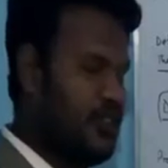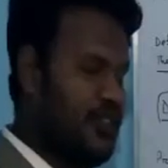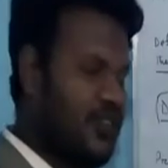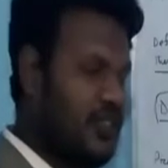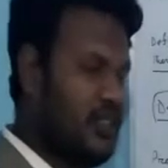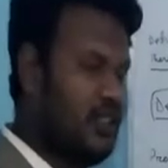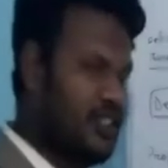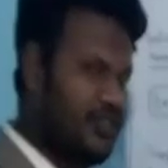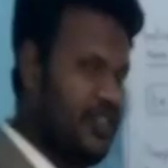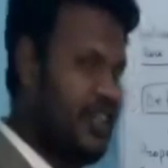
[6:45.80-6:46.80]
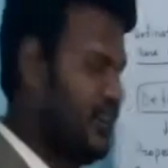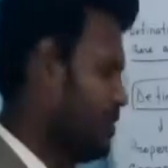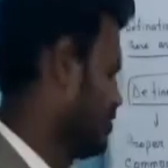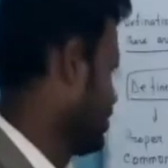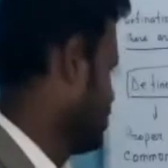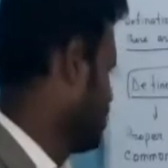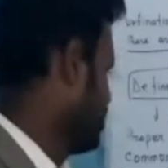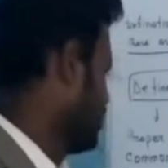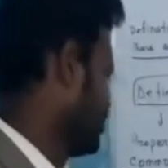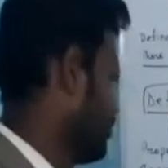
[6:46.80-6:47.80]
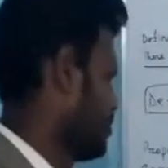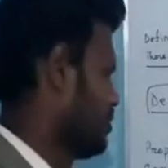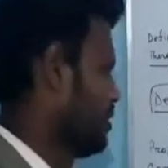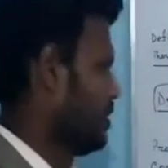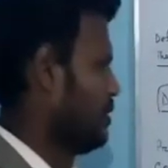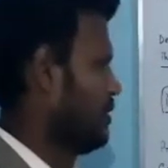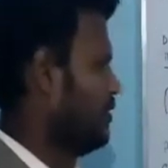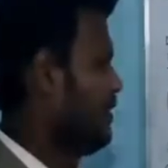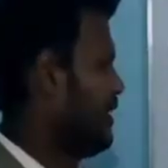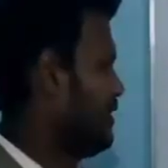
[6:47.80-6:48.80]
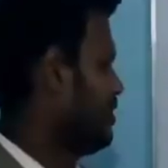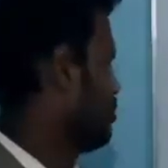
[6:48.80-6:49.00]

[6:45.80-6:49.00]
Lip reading: much difficult. It's very easy. Let's define